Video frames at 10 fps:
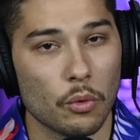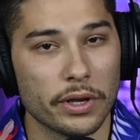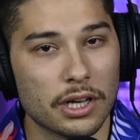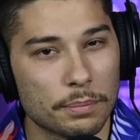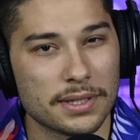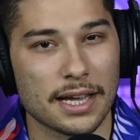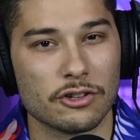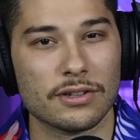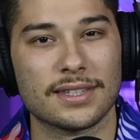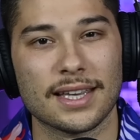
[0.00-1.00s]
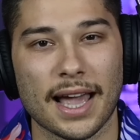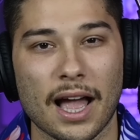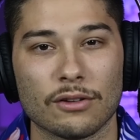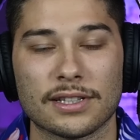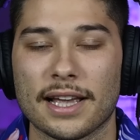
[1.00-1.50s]
we could potentially see a
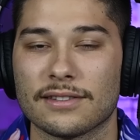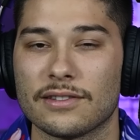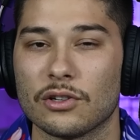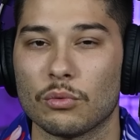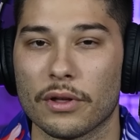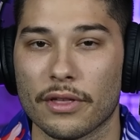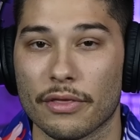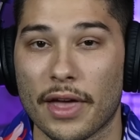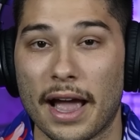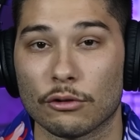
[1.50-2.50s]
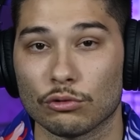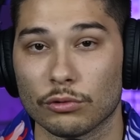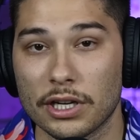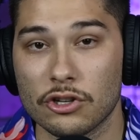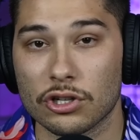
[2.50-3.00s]
house that has to deal with that
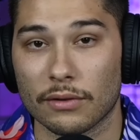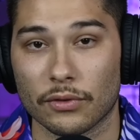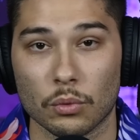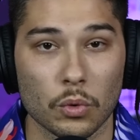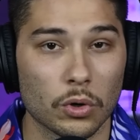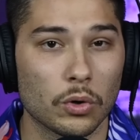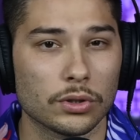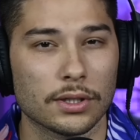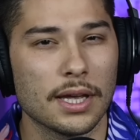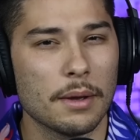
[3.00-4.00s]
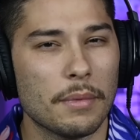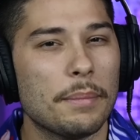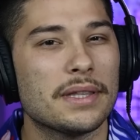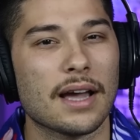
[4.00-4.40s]
region of the world and maybe